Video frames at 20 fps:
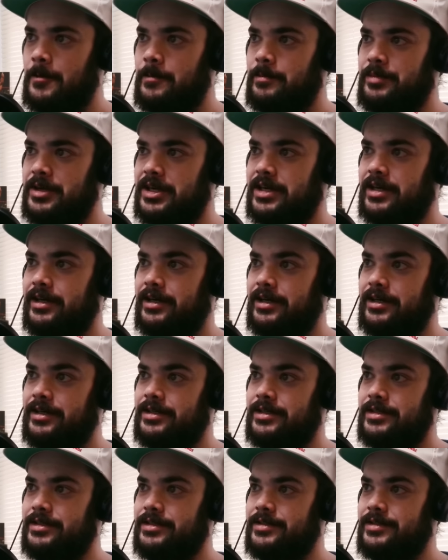
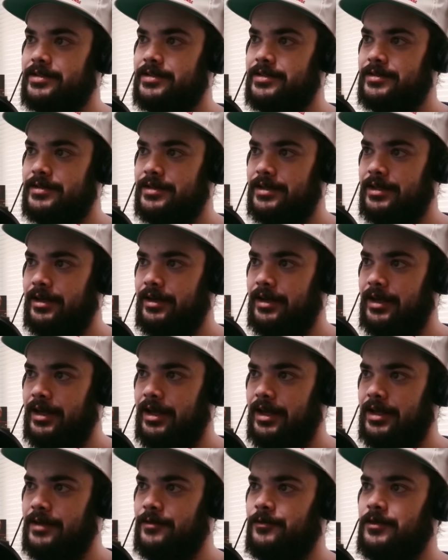Because
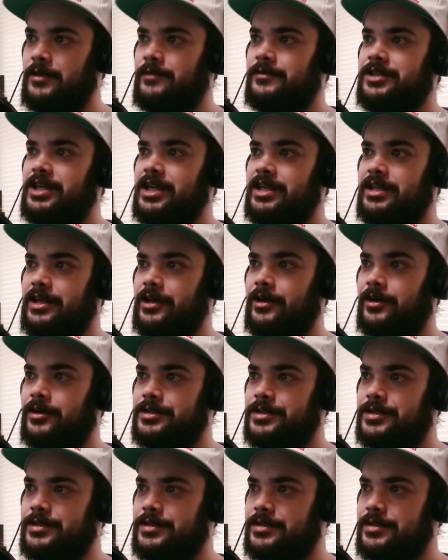in 15
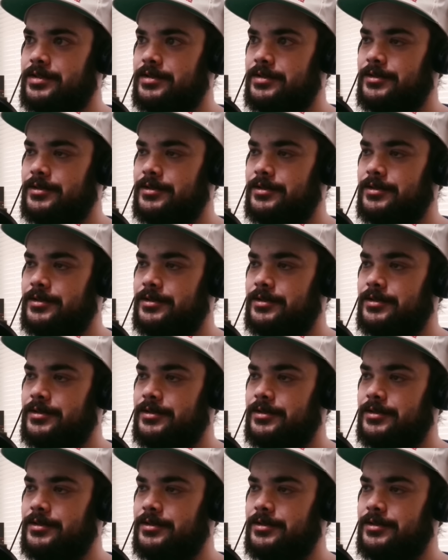years,